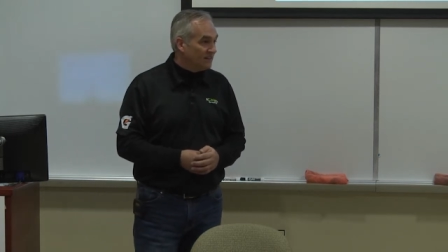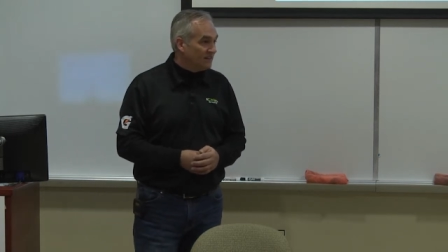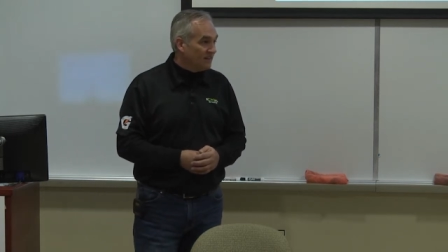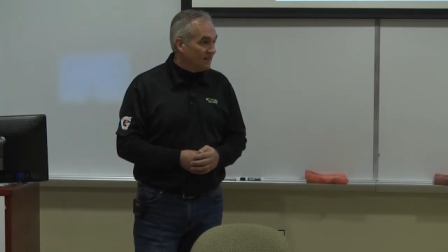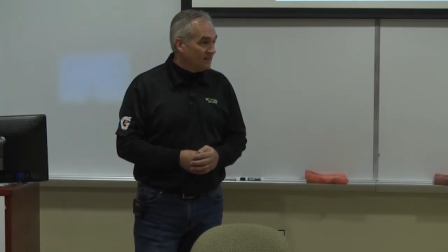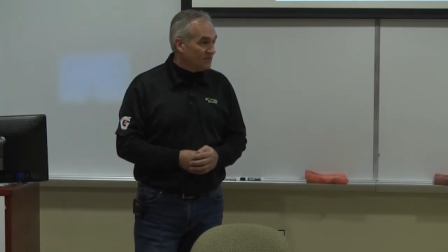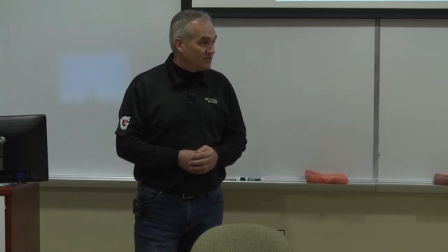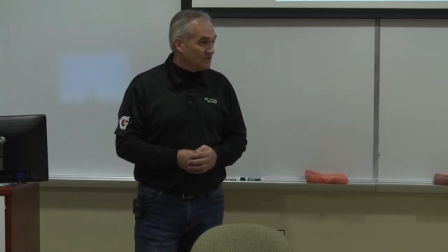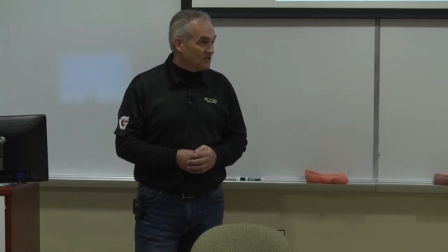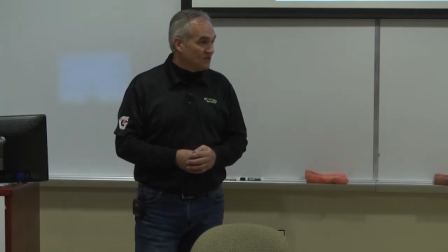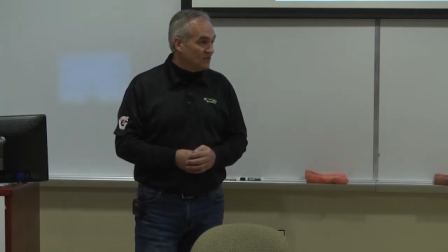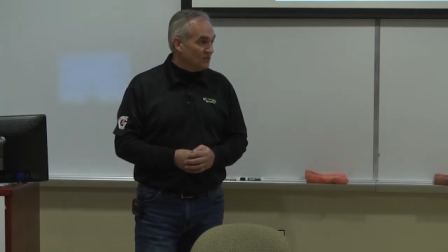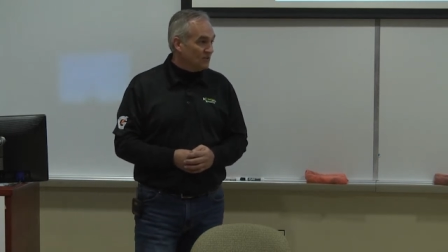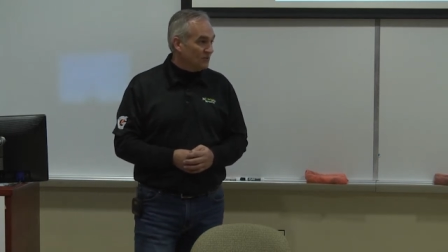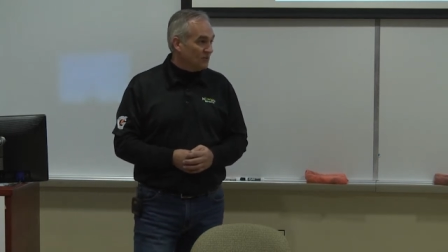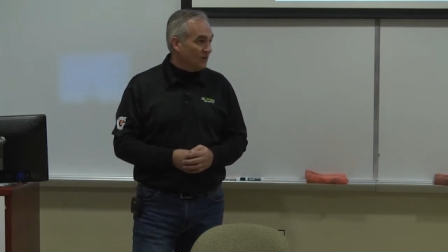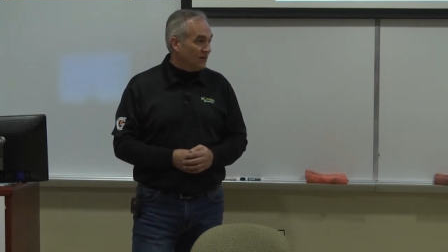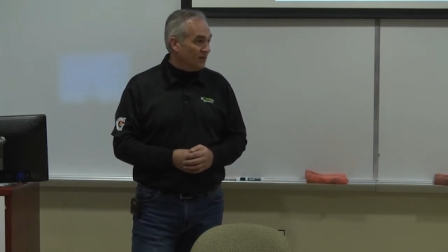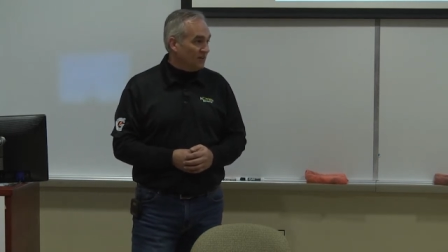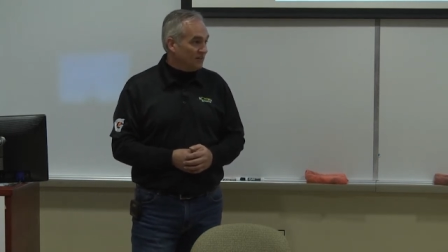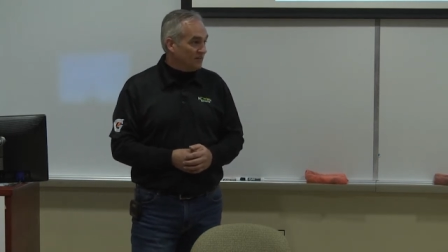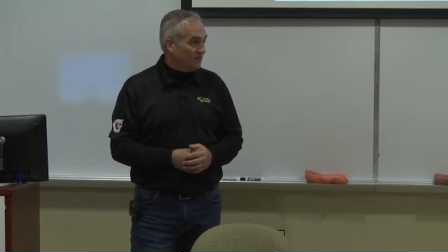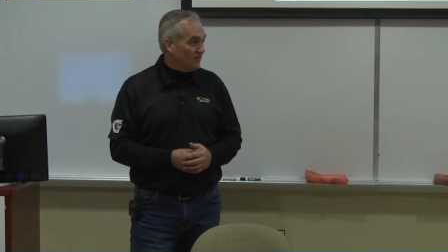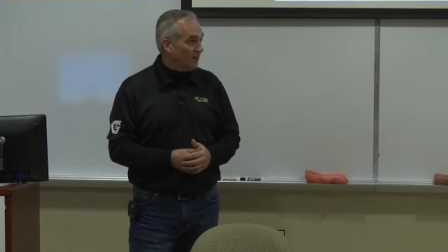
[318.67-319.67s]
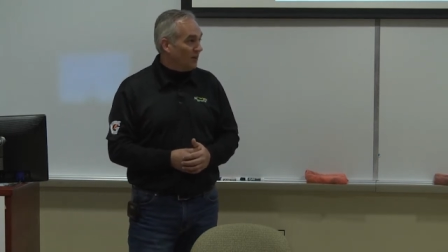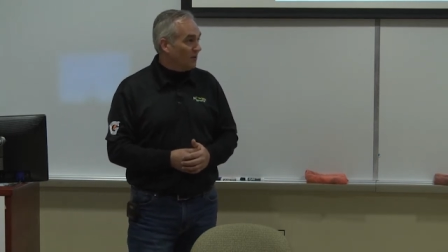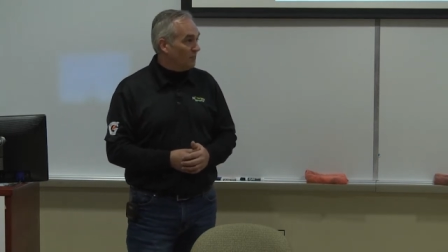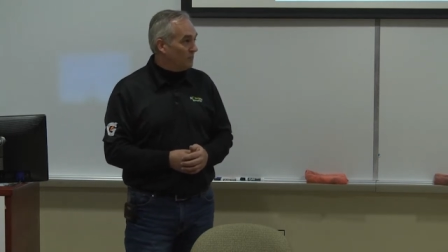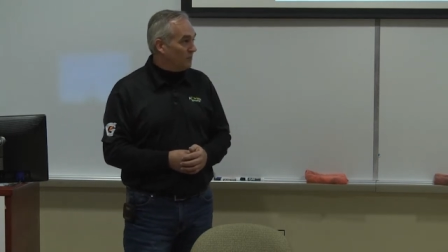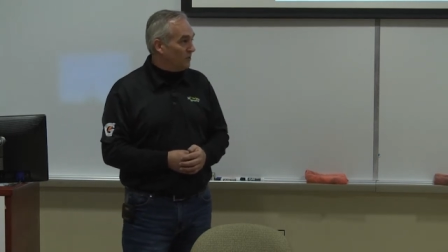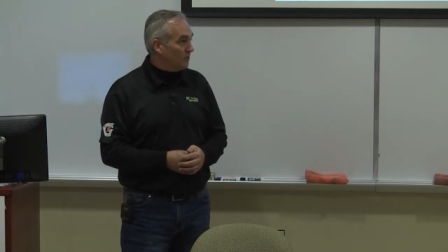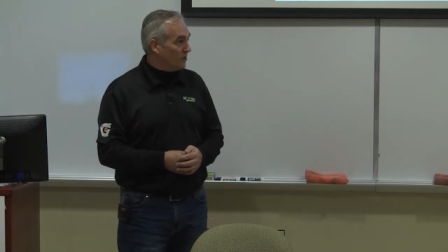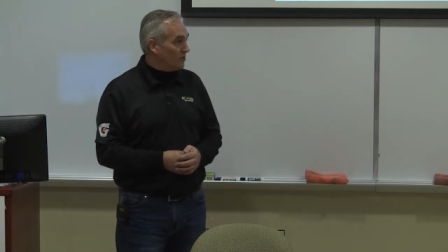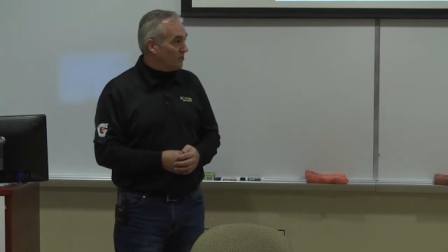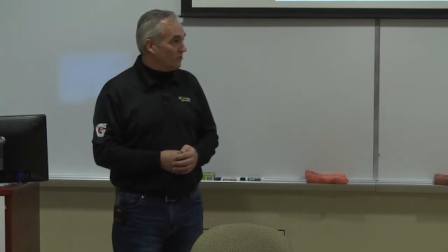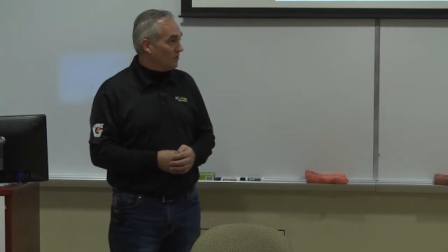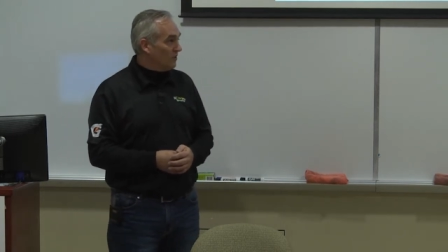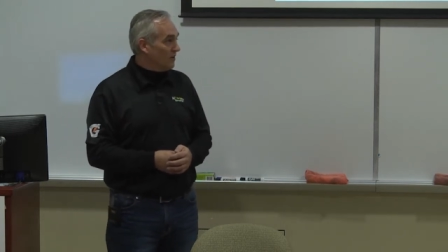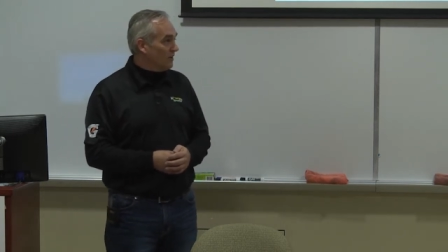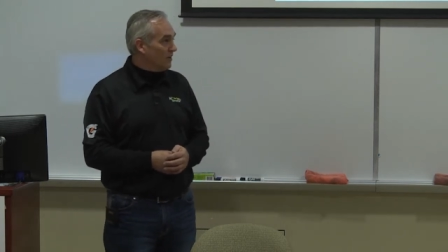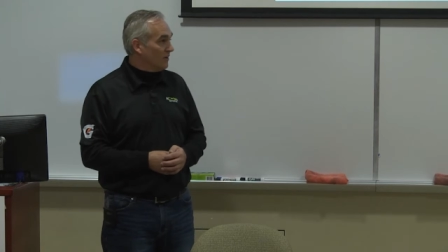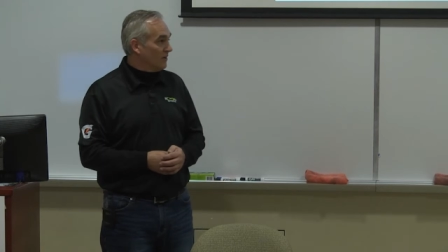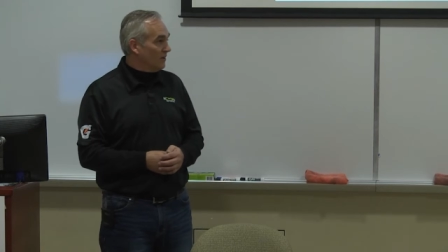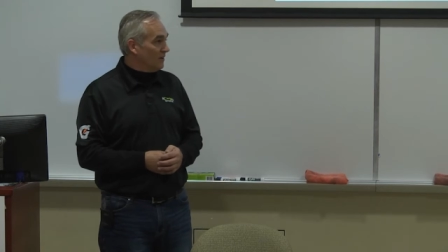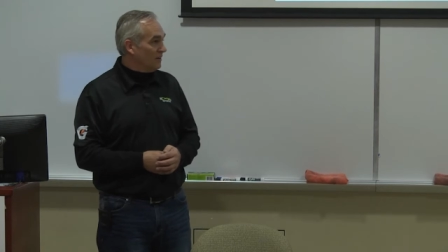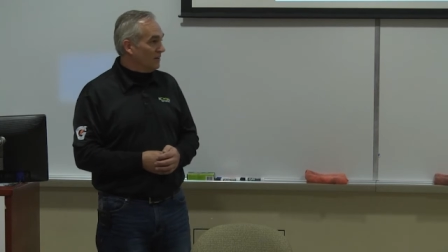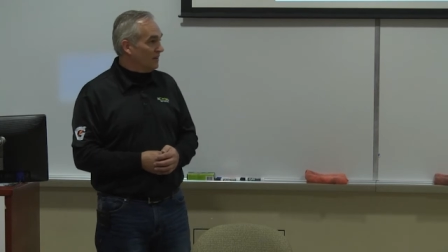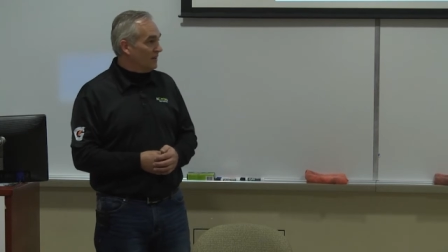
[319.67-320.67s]
as you uh, develop your
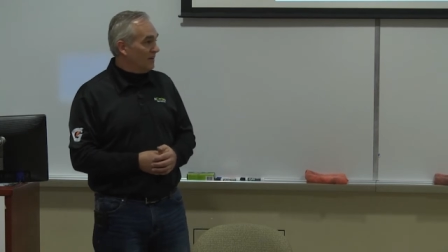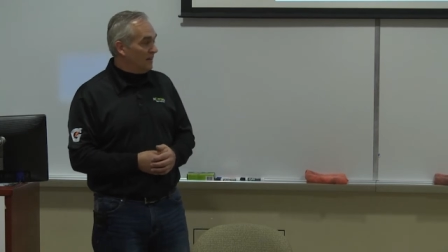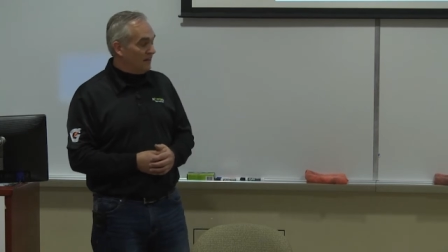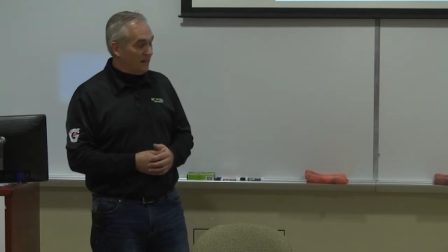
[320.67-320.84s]
career and,